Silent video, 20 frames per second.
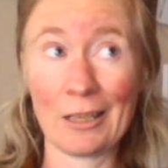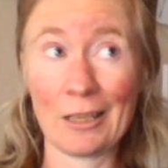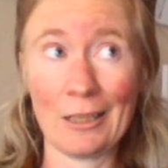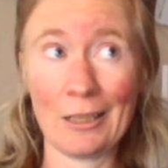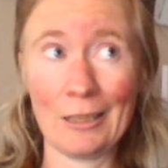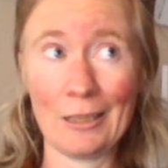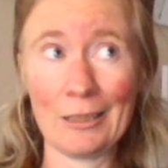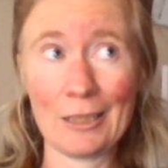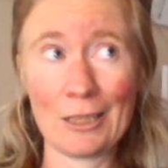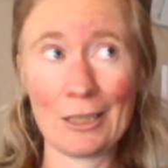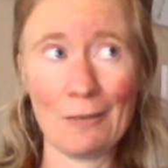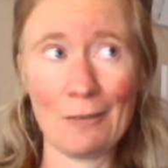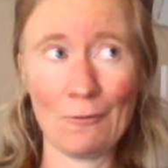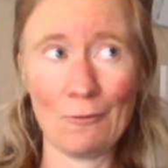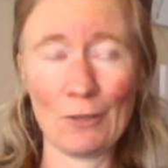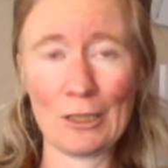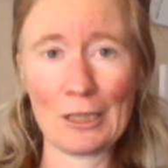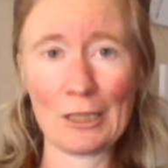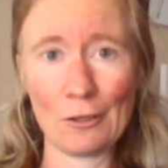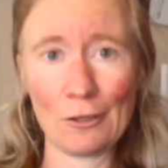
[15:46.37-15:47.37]
Let's see
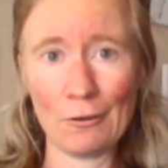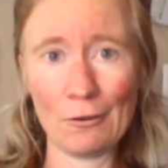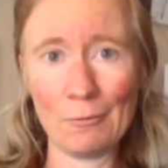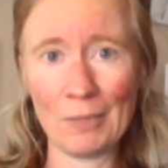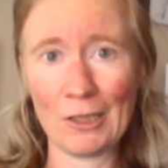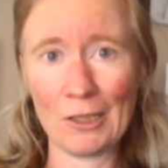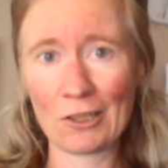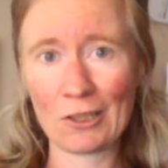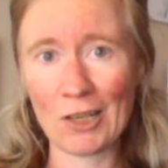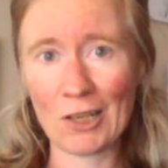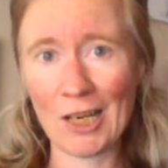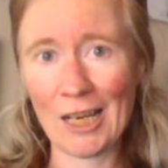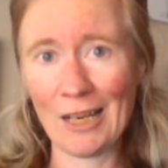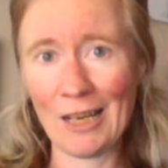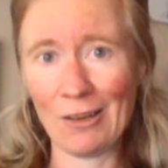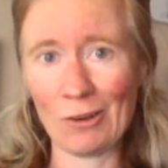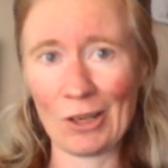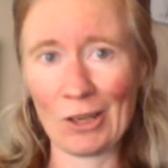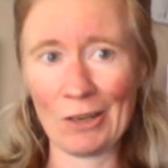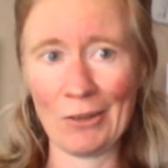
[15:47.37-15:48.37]
if there's a human
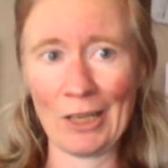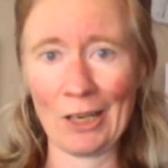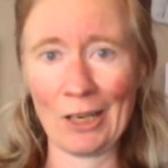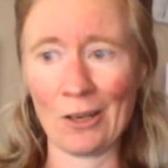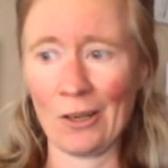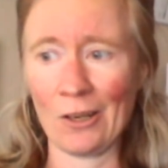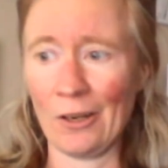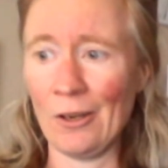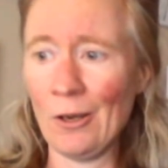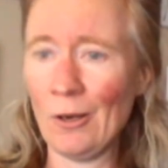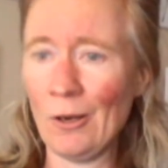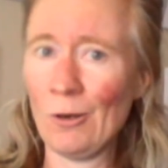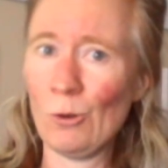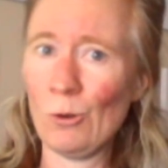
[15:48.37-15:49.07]
trial going on.